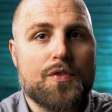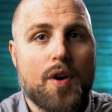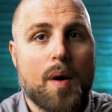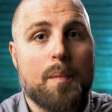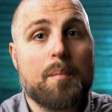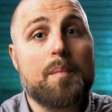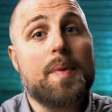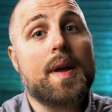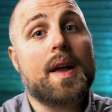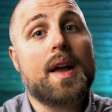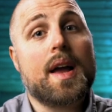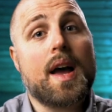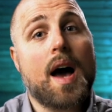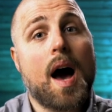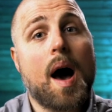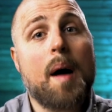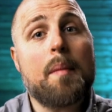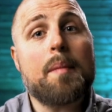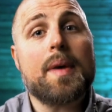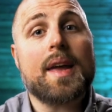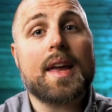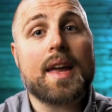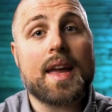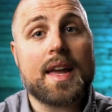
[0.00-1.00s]
from
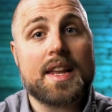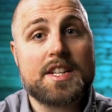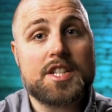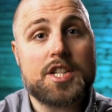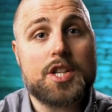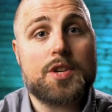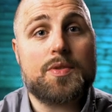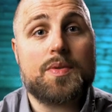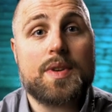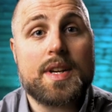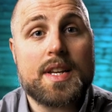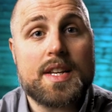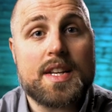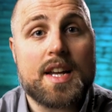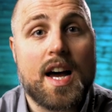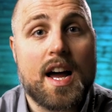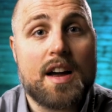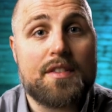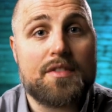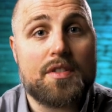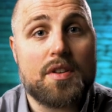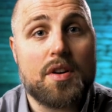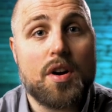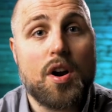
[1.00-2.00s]
becoming a G U E
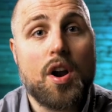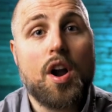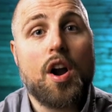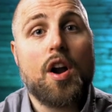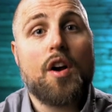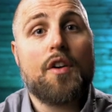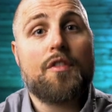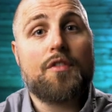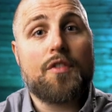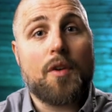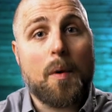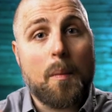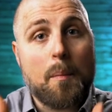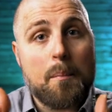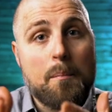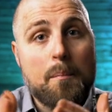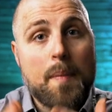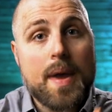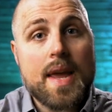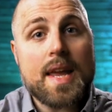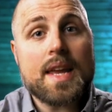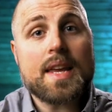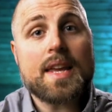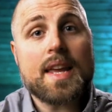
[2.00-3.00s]
diver, from
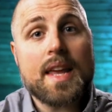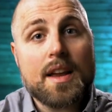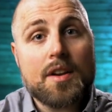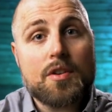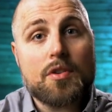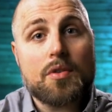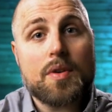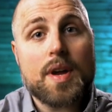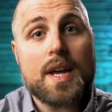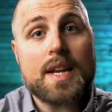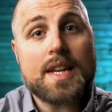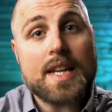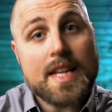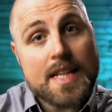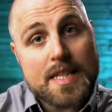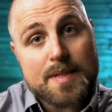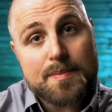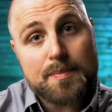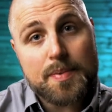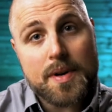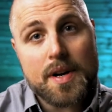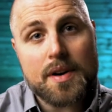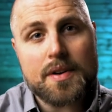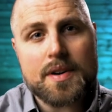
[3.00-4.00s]
making great
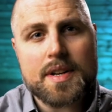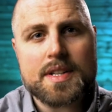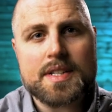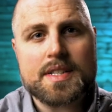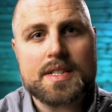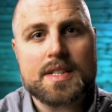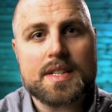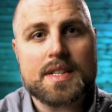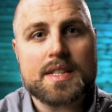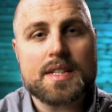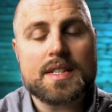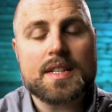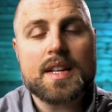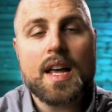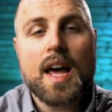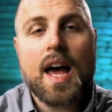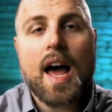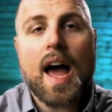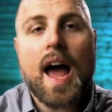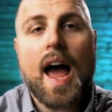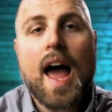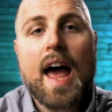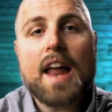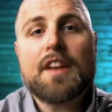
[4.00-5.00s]
experiences,
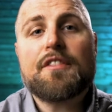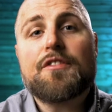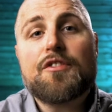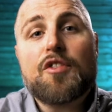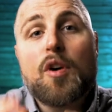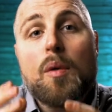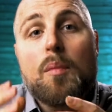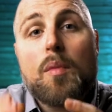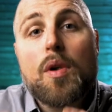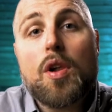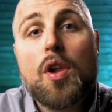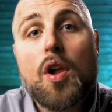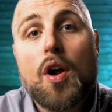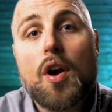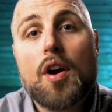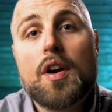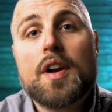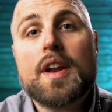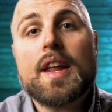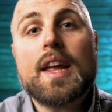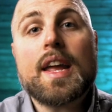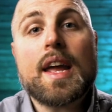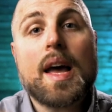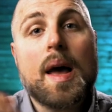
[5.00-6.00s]
and from
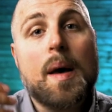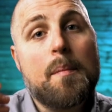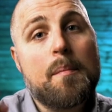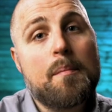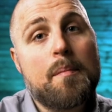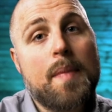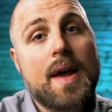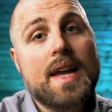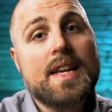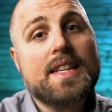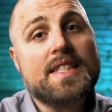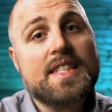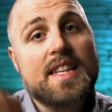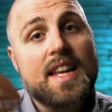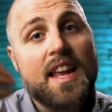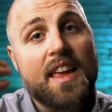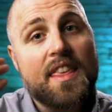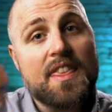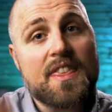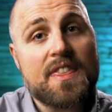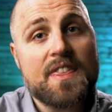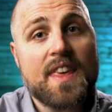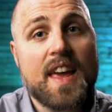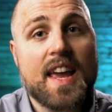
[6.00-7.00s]
learning amazing
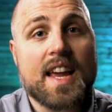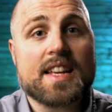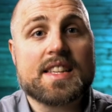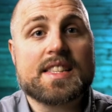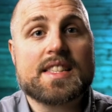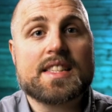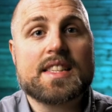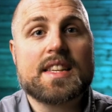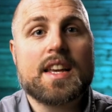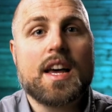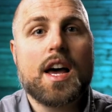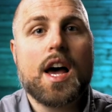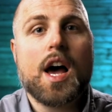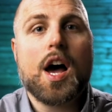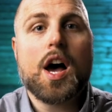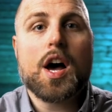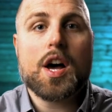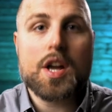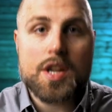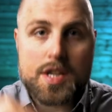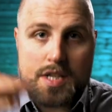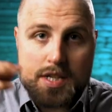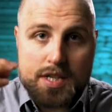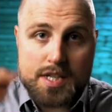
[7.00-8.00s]
things,
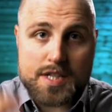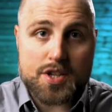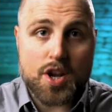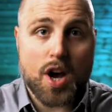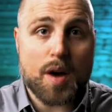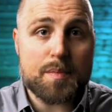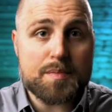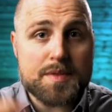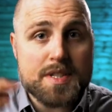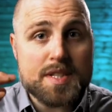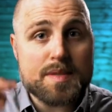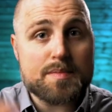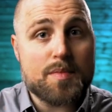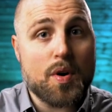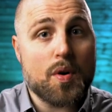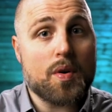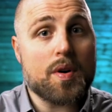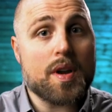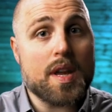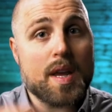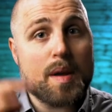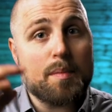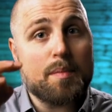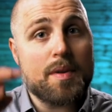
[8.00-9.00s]
stop
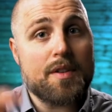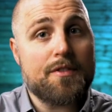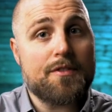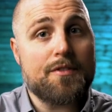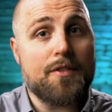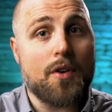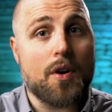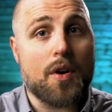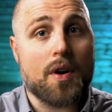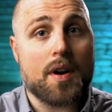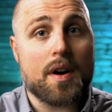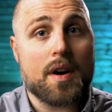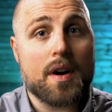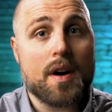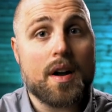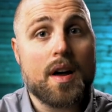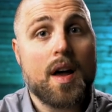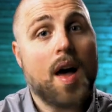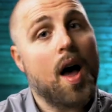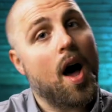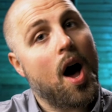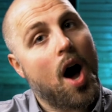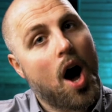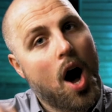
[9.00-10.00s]
smoking before,
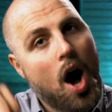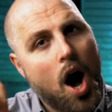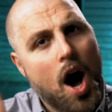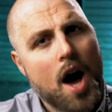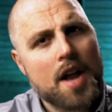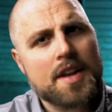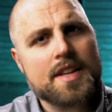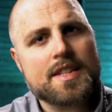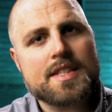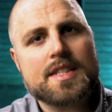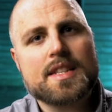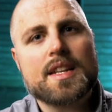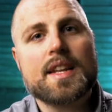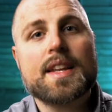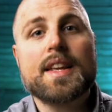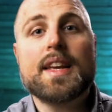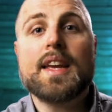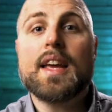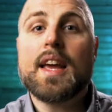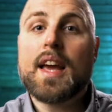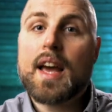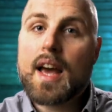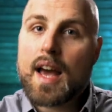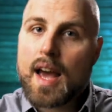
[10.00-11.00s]

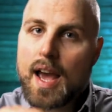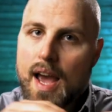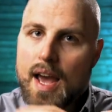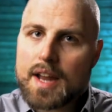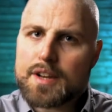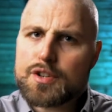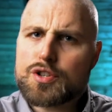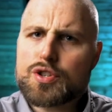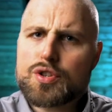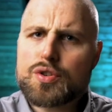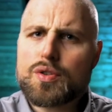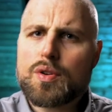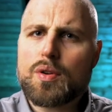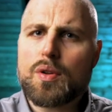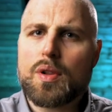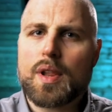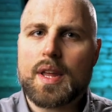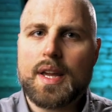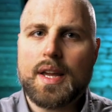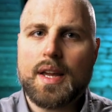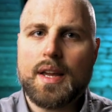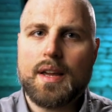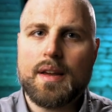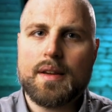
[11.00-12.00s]
honestly and
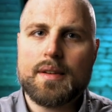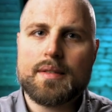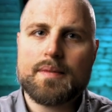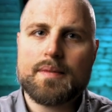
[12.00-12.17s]
truly.